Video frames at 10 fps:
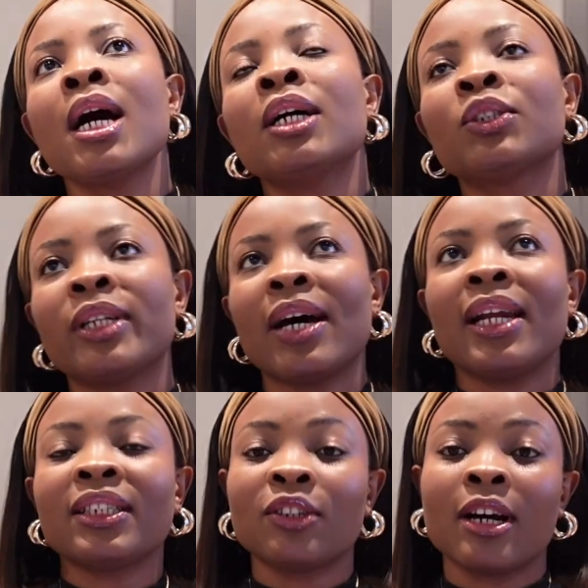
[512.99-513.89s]
So now
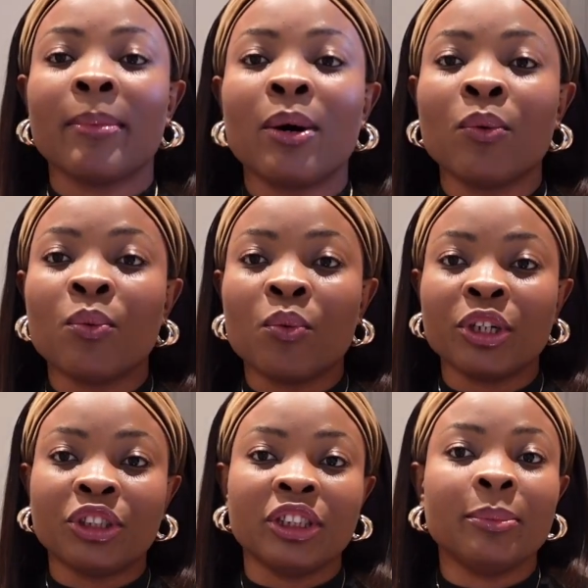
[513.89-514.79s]
let's talk about
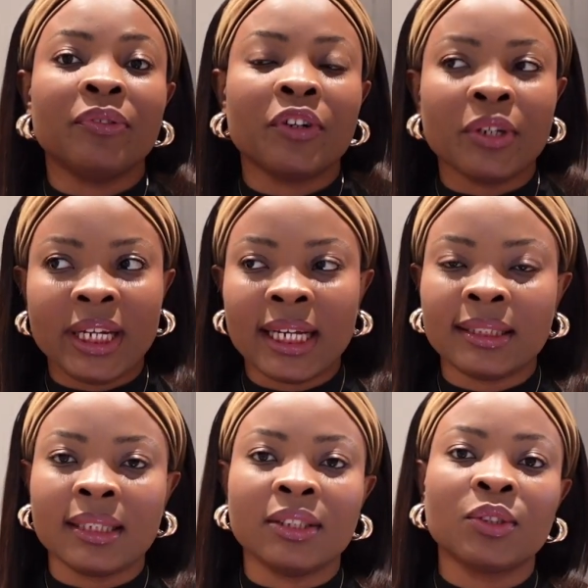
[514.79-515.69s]
what you need before you
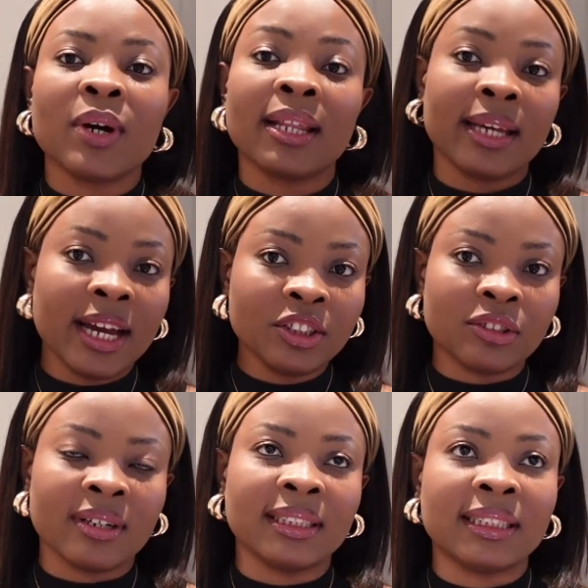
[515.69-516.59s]
get in. So at the
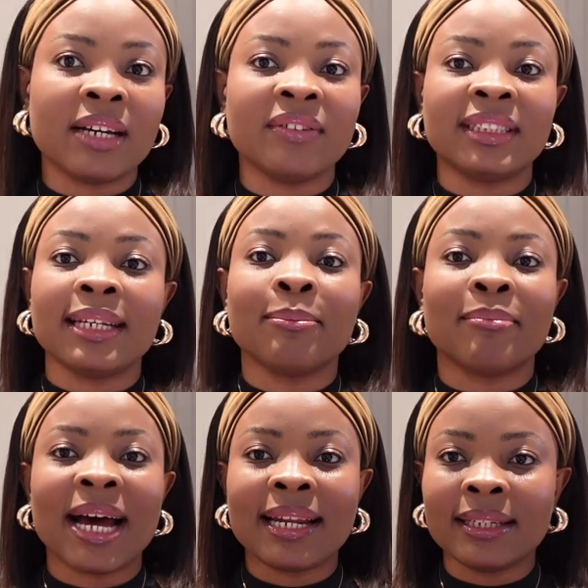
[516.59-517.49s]
entrance, there is a
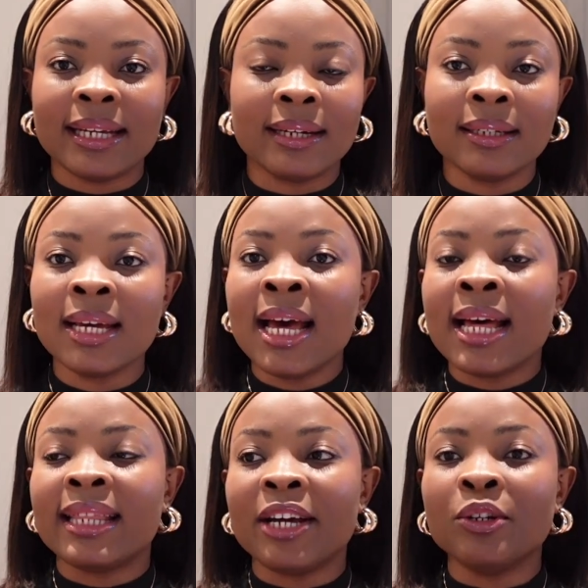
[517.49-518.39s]
man there
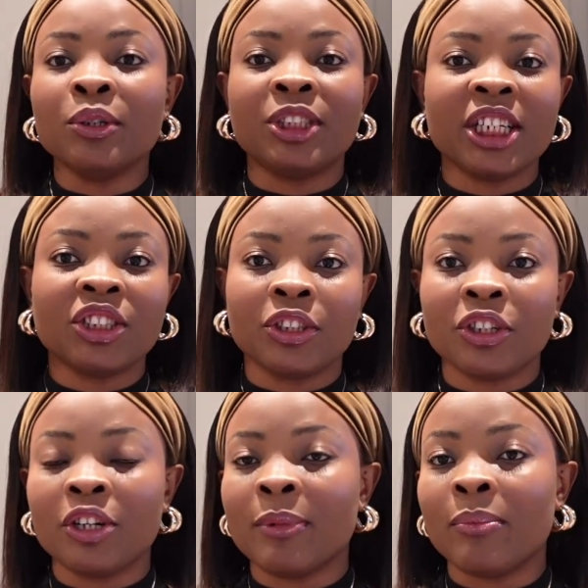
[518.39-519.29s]
that checks your
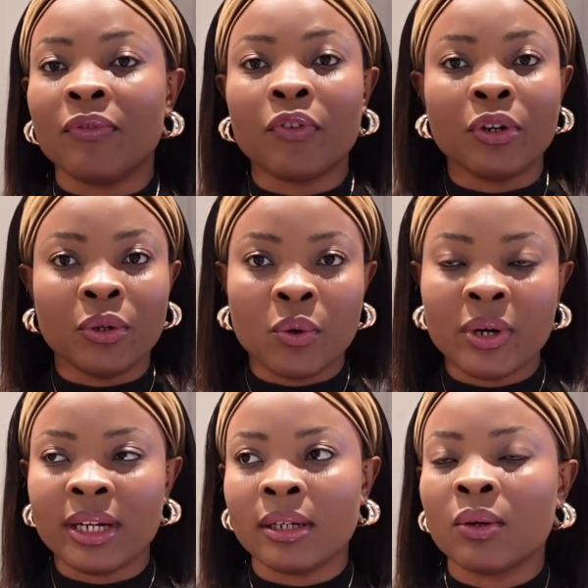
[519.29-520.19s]
document before you go
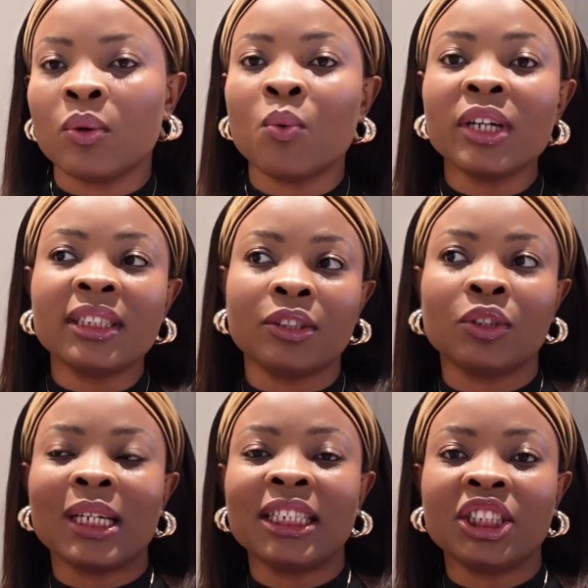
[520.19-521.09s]
in. What he's
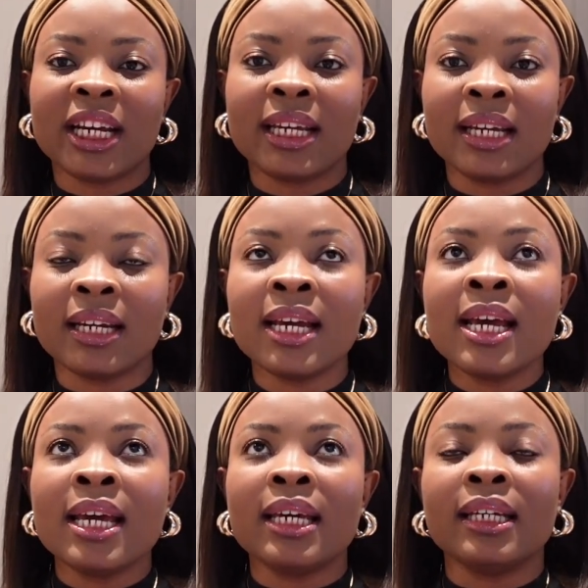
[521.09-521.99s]
usually checking
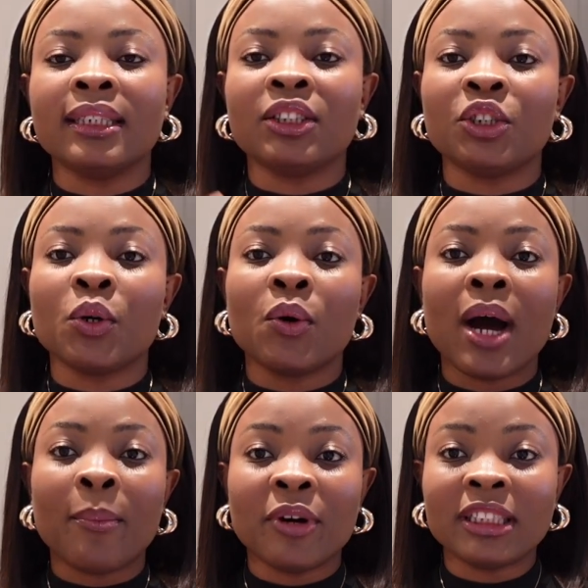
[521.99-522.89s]
is your
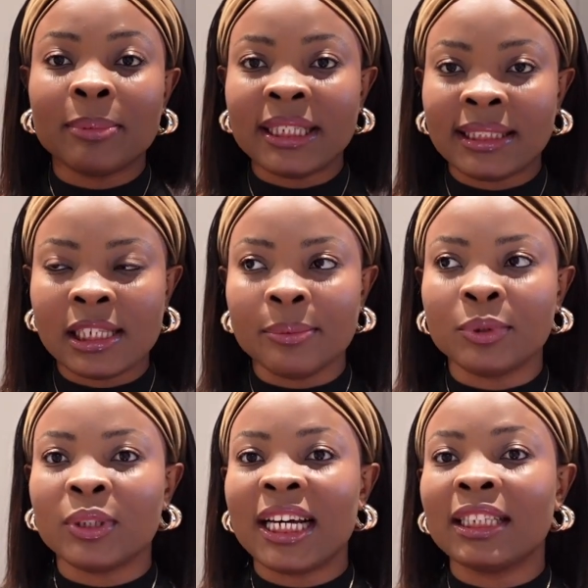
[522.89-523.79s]
appointment slip.
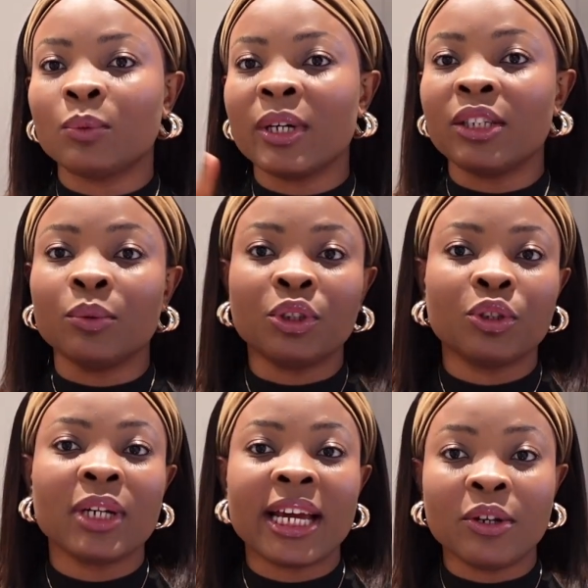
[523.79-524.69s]
So that is where they'll show
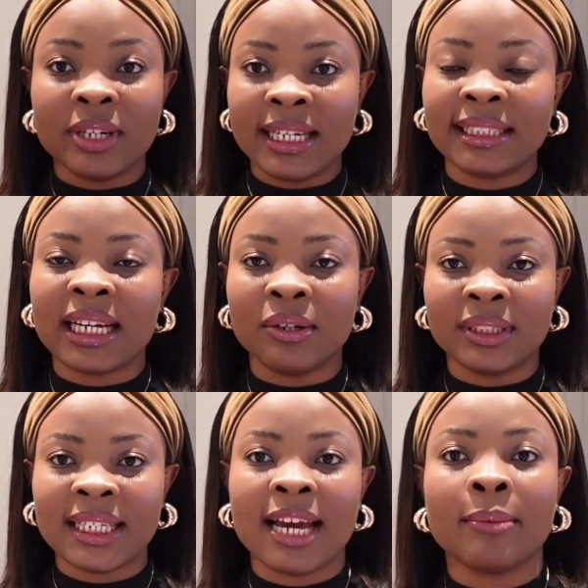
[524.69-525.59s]
like your date and your
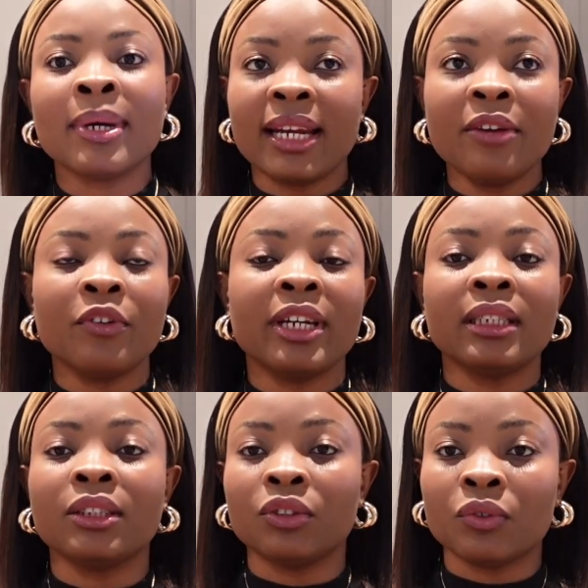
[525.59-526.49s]
time. And if your
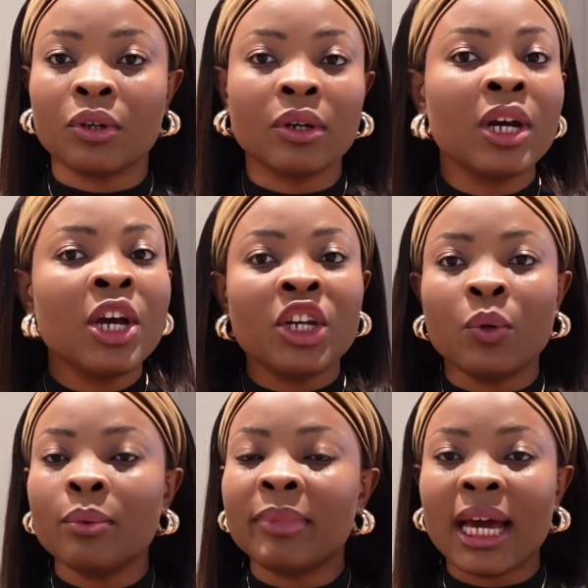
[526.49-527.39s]
date is wrong, you
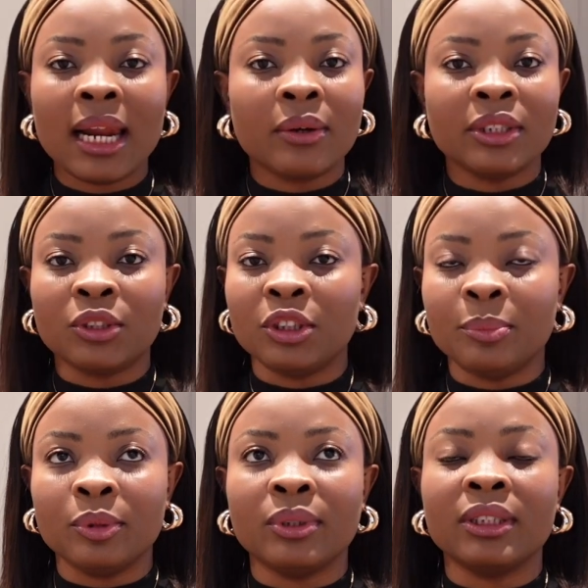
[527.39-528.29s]
won't be allowed into
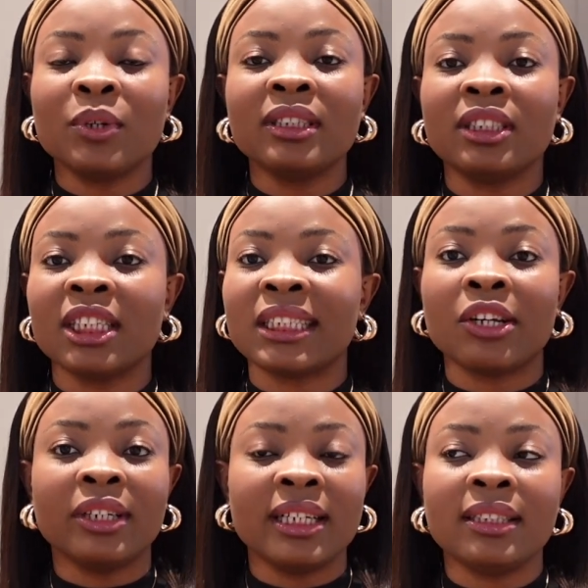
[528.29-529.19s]
the building. Once you check that
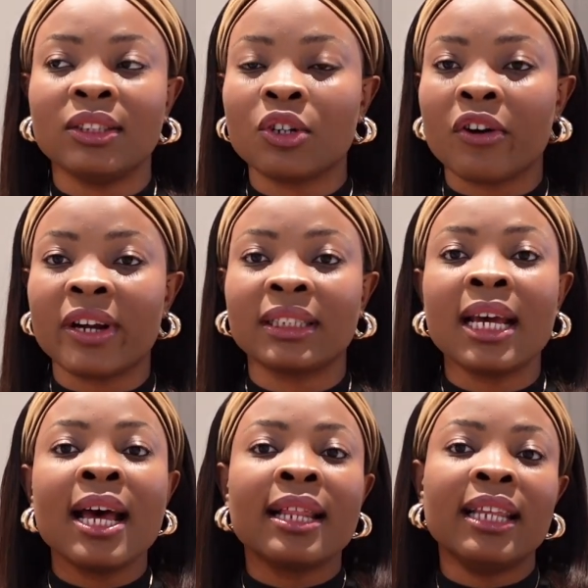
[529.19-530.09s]
your date is correct,
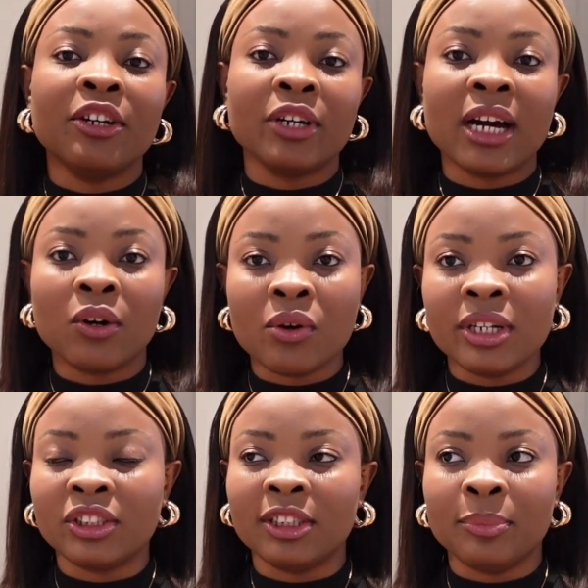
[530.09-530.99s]
then you can go
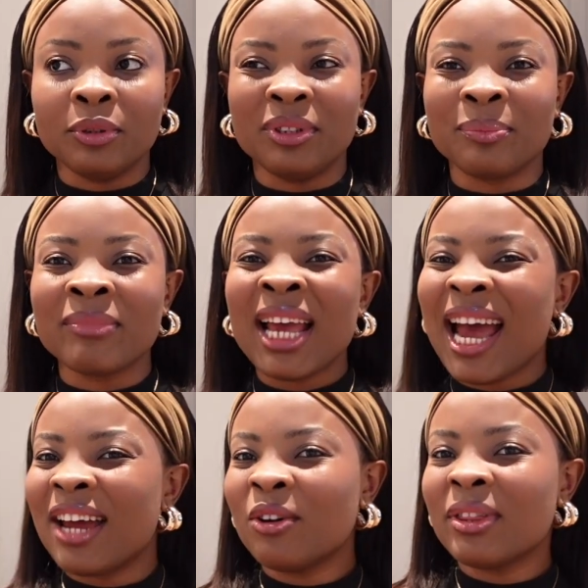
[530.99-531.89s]
into the building.
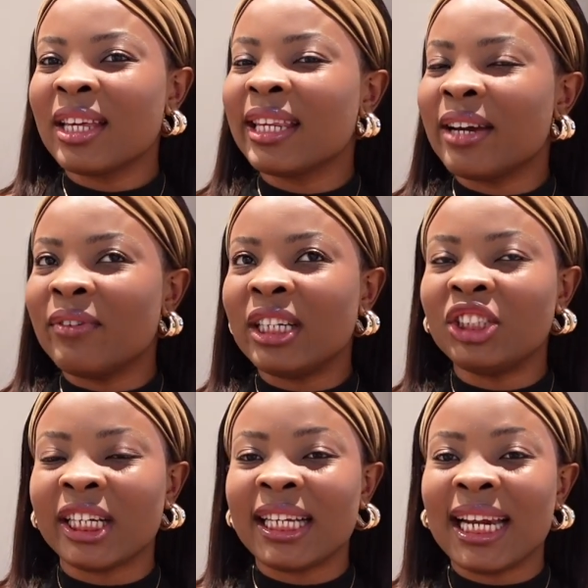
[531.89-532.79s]
I don't think they're really
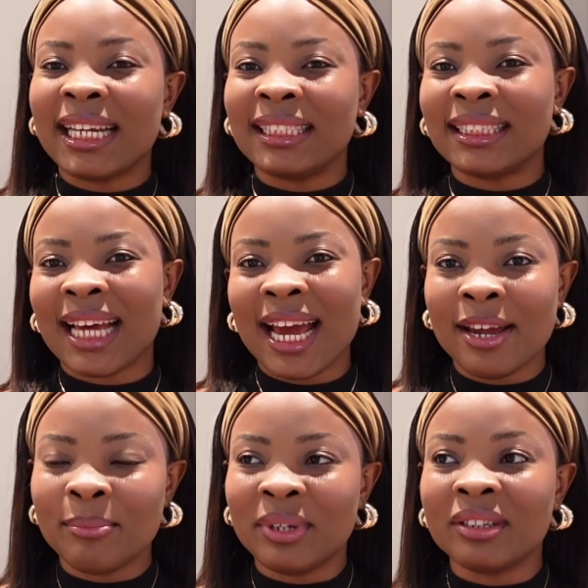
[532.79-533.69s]
checking like the
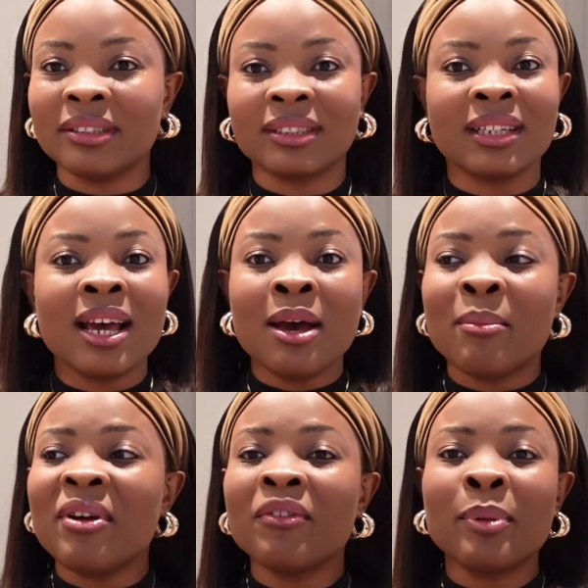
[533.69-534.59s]
time, because
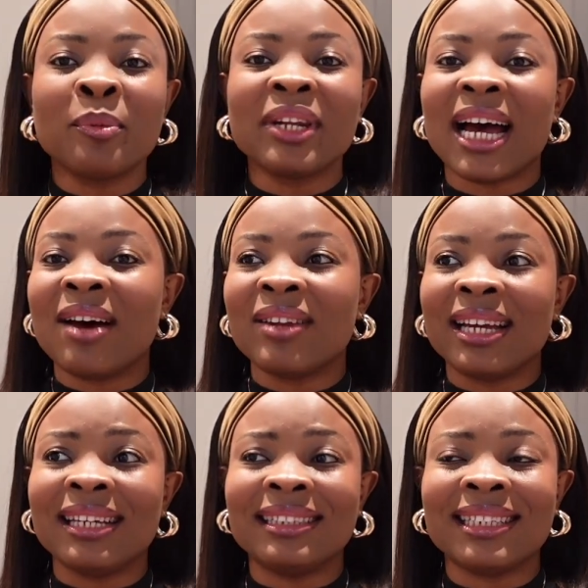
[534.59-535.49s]
even people that have
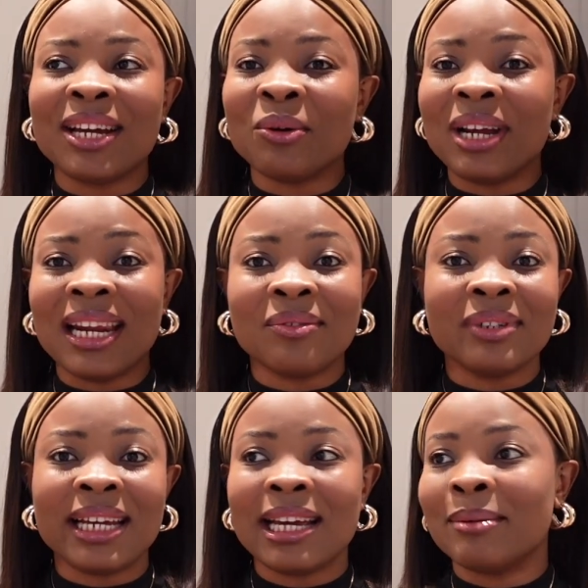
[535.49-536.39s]
like 10 or 11
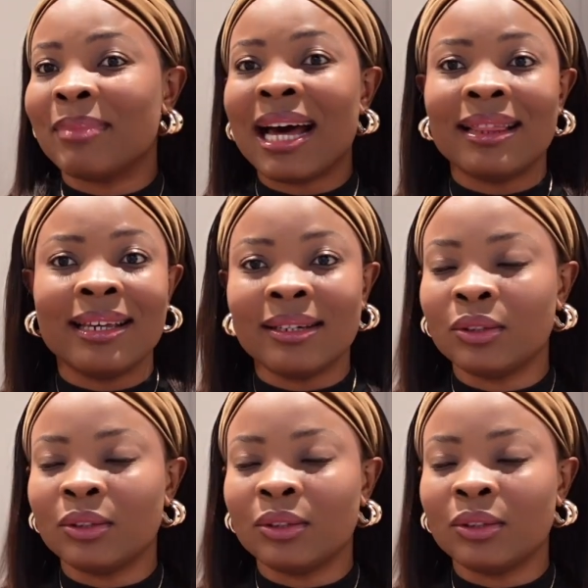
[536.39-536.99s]
a.m. are there.